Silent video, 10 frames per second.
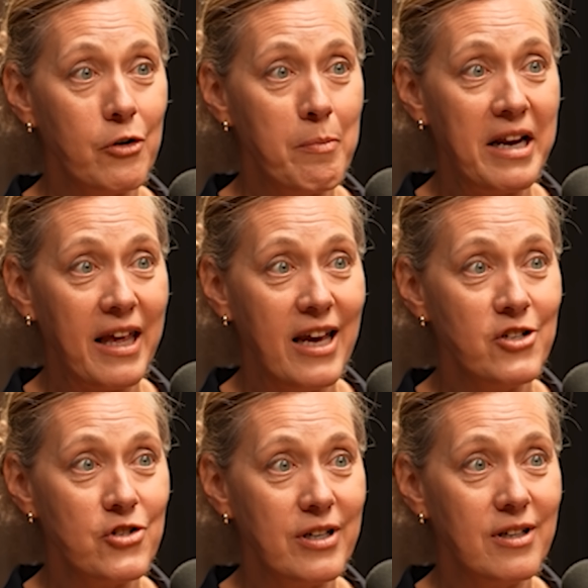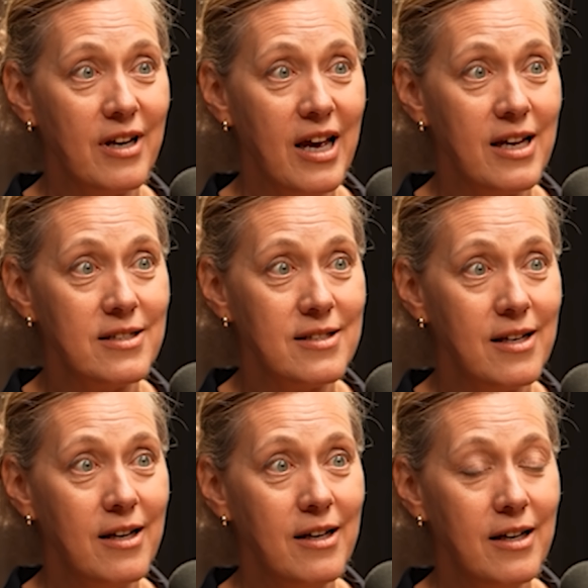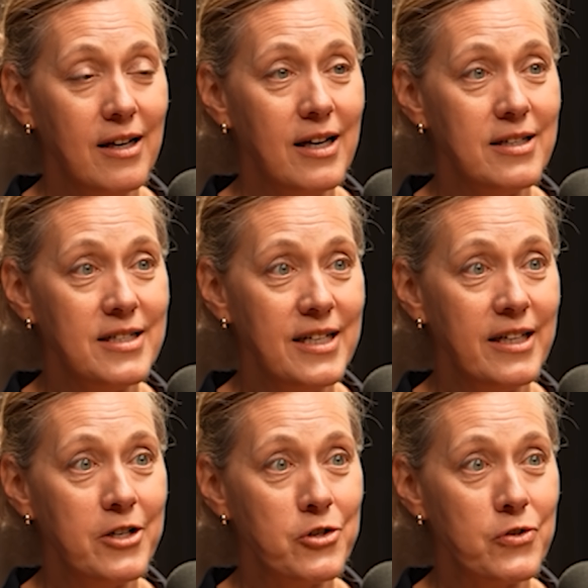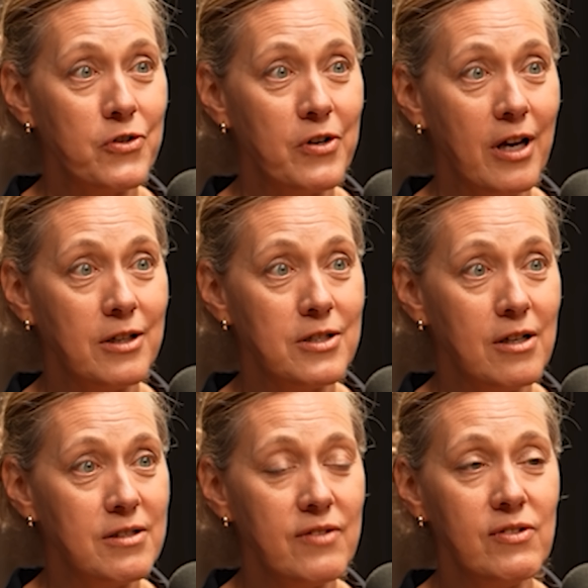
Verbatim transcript: their medication as uh, teenagers or young adults.